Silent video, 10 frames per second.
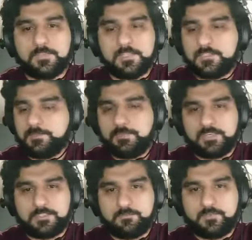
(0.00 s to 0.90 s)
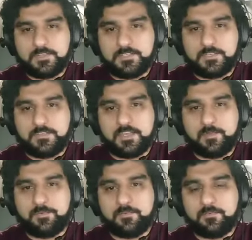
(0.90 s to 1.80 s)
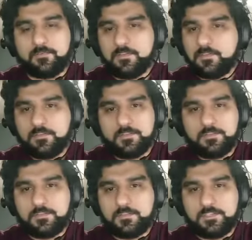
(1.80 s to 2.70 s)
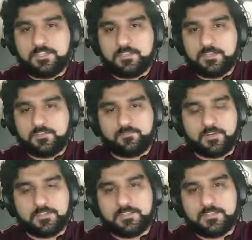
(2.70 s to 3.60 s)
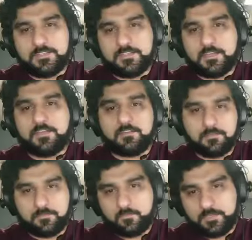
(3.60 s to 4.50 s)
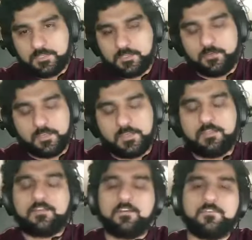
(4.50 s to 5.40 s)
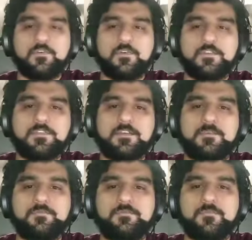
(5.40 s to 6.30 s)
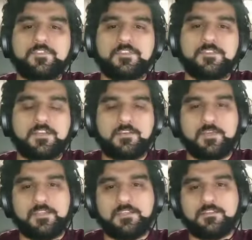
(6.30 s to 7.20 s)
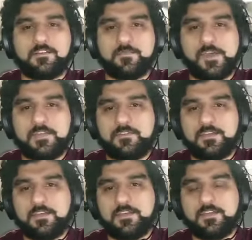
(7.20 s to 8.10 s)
let the pectin present in the apple do the gelation process with the cooking, of course, which is going to create this carbohydrate